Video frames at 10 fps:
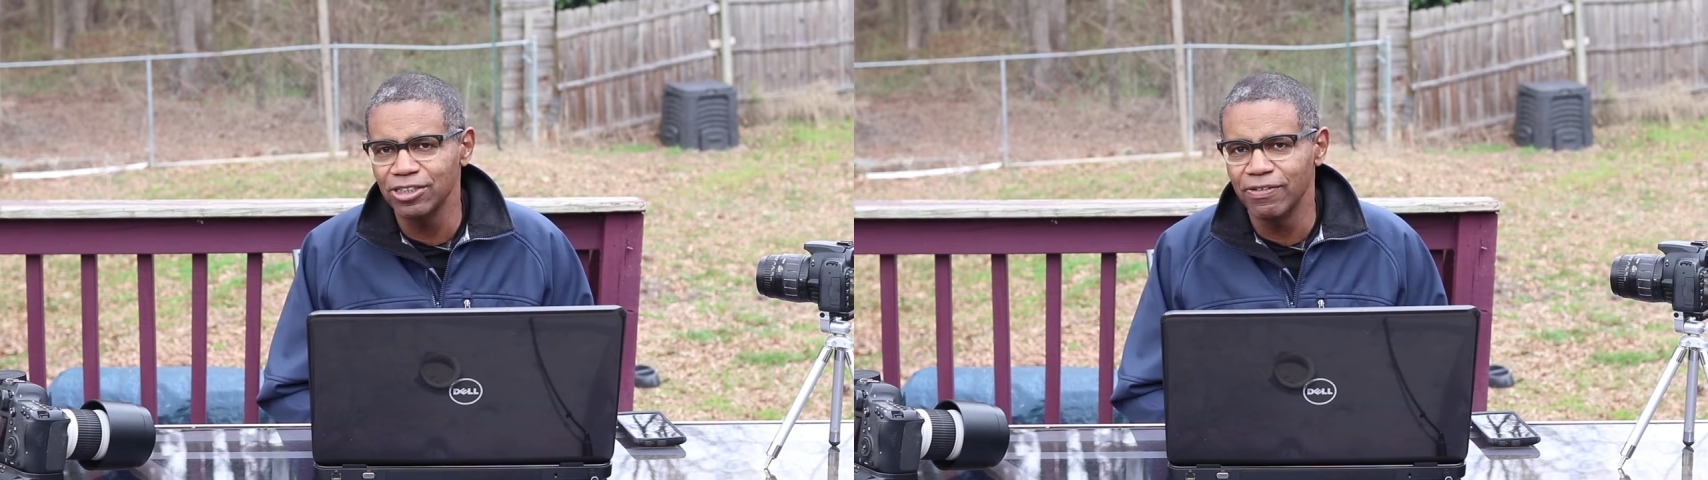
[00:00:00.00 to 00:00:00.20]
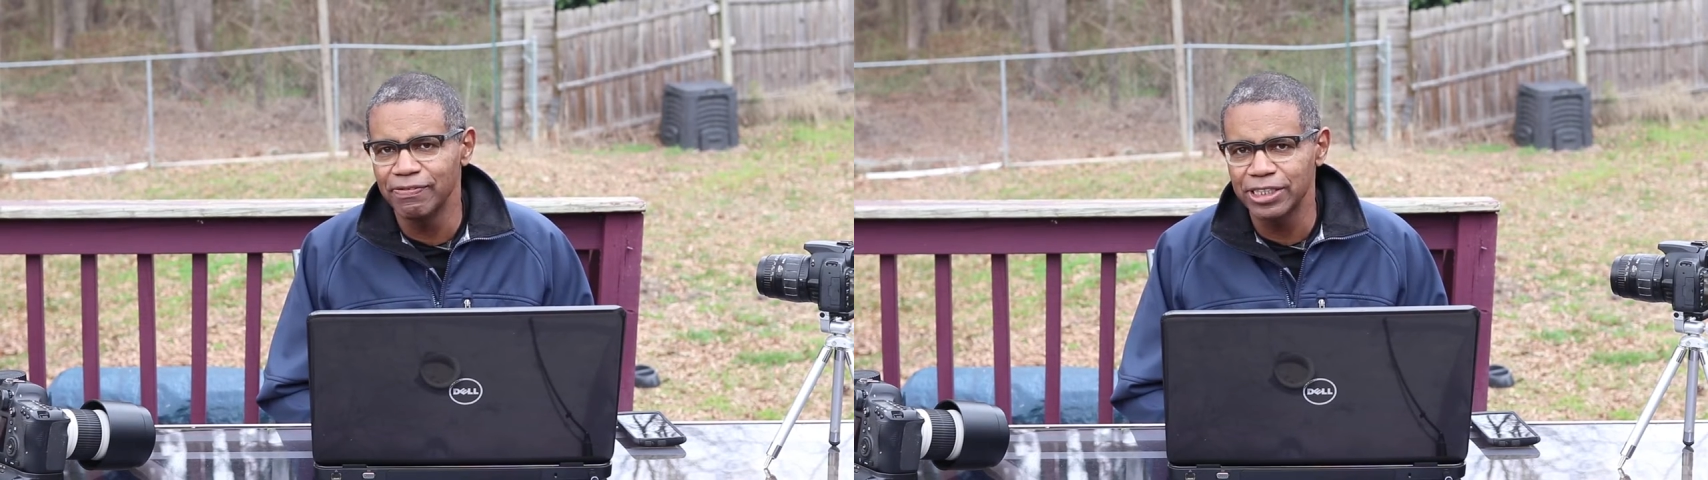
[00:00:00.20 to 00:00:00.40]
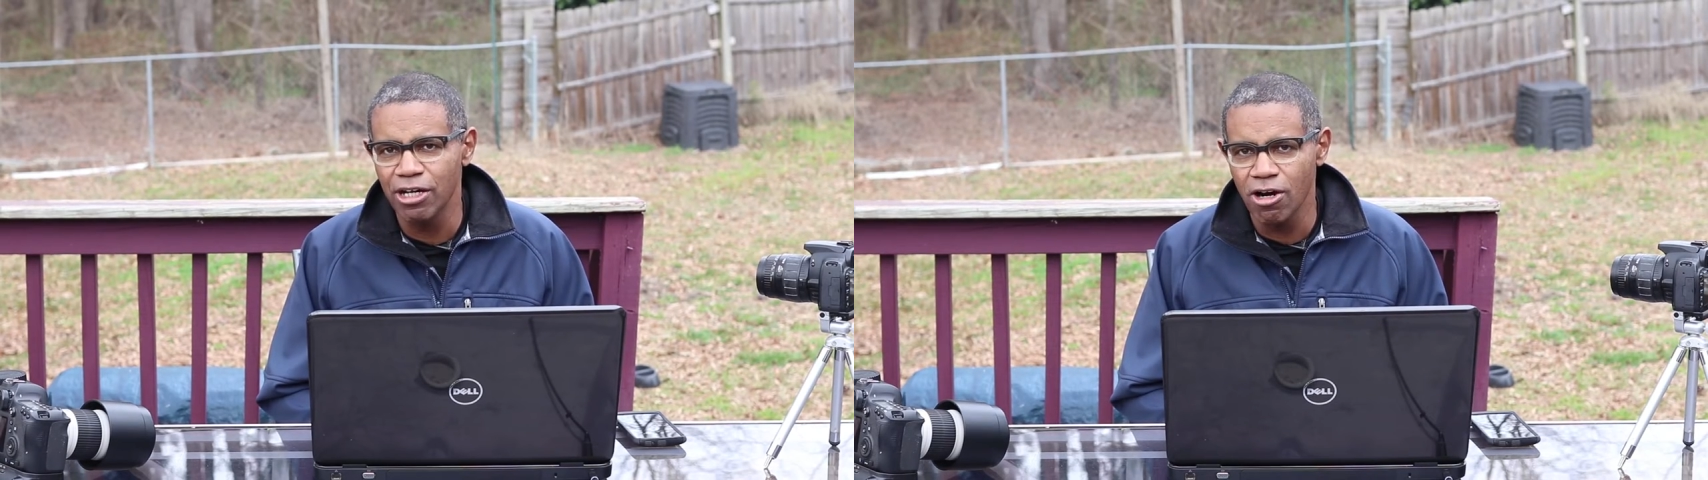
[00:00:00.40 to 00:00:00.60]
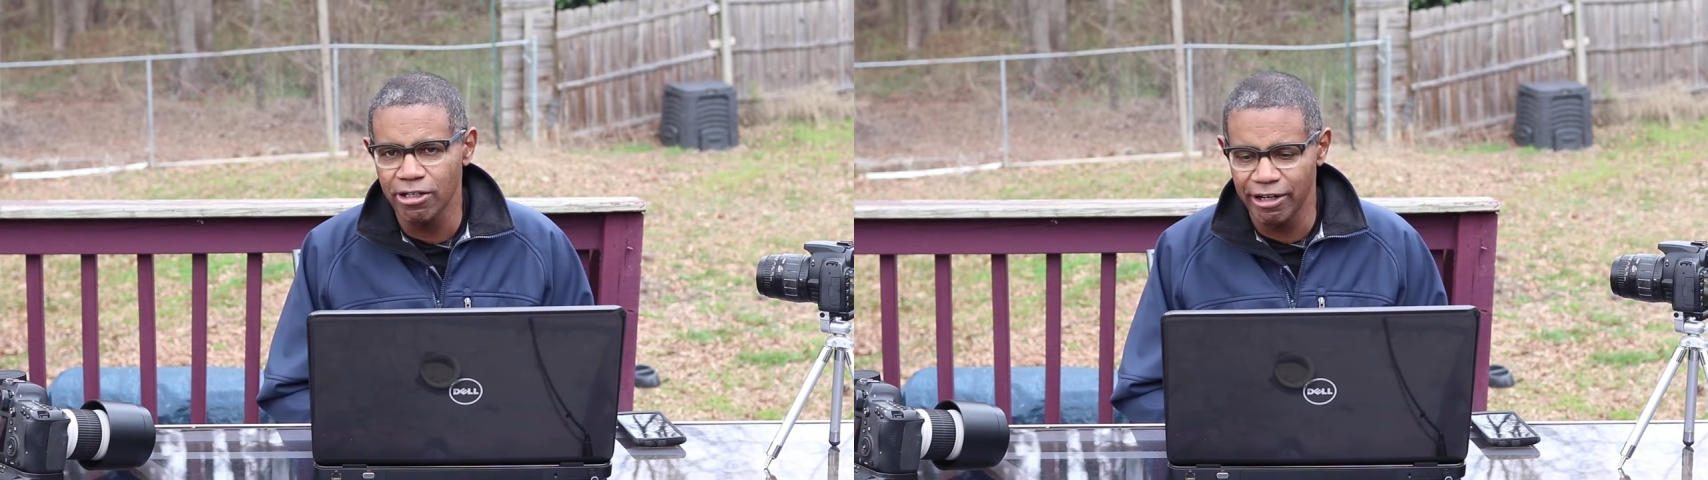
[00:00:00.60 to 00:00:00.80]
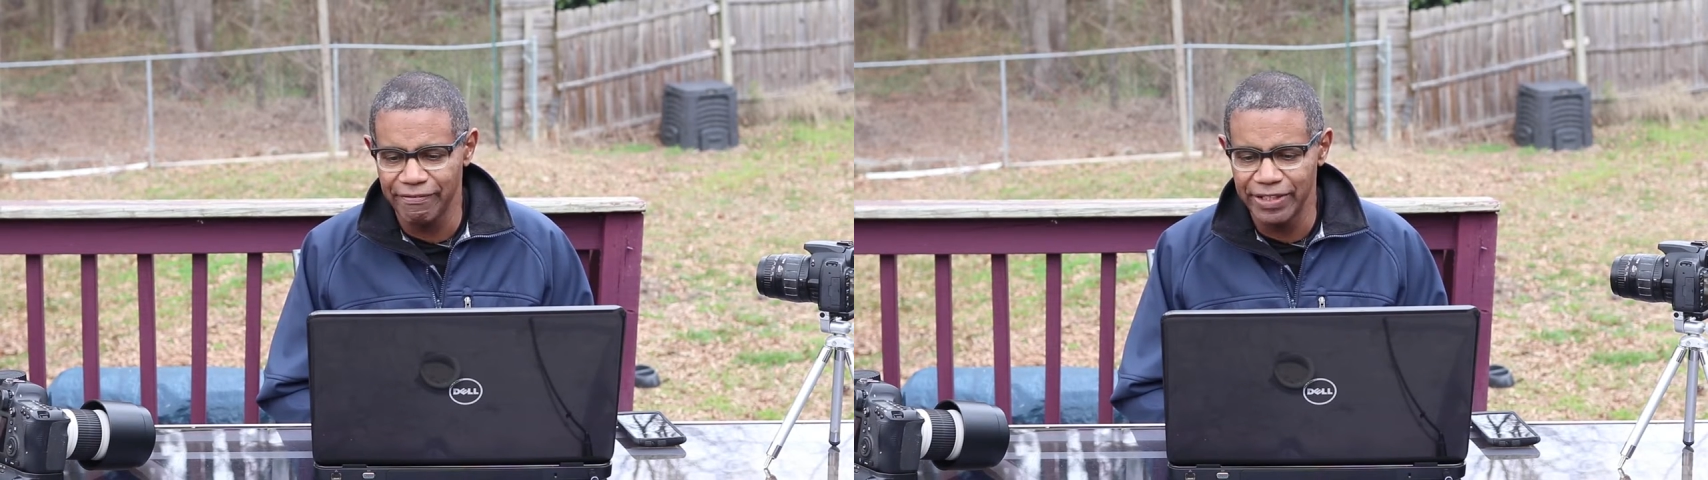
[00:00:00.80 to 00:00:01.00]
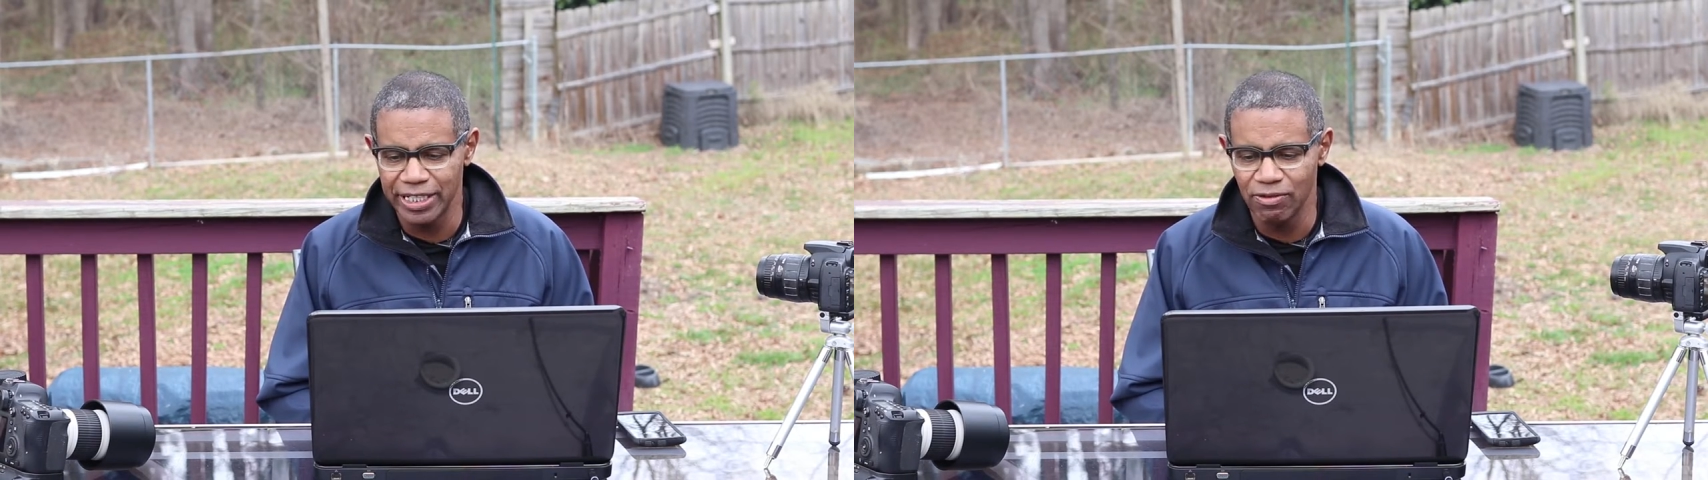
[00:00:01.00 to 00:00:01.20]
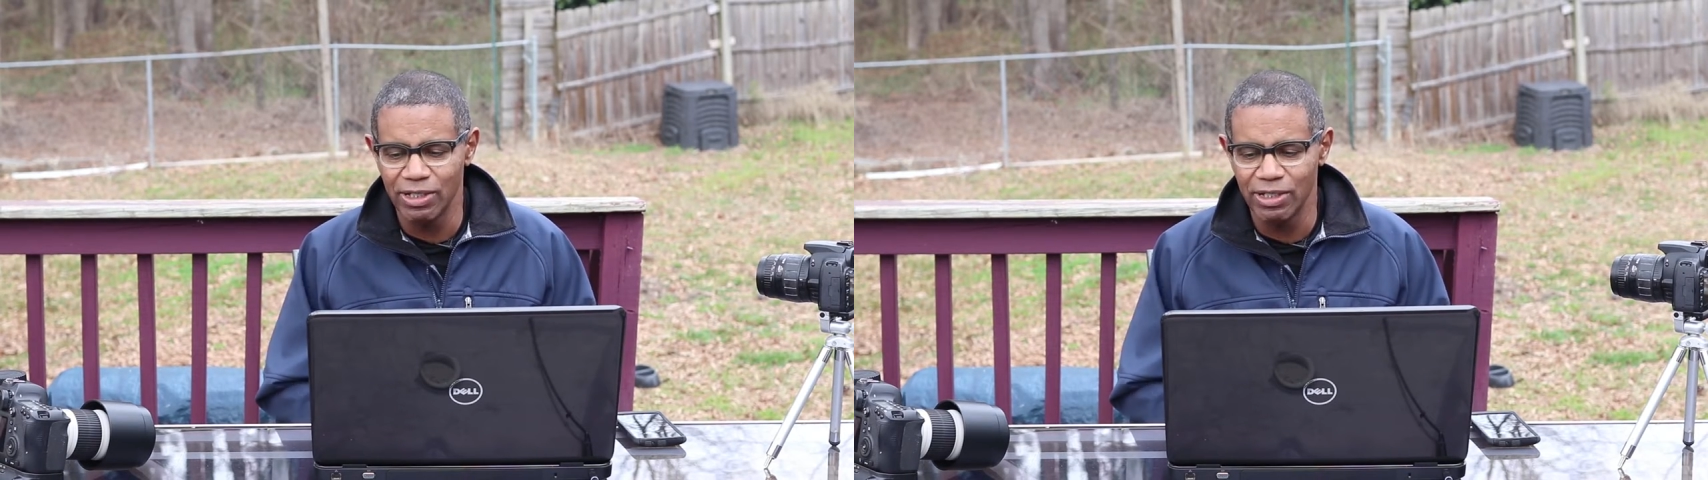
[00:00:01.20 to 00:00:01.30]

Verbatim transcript: to photography,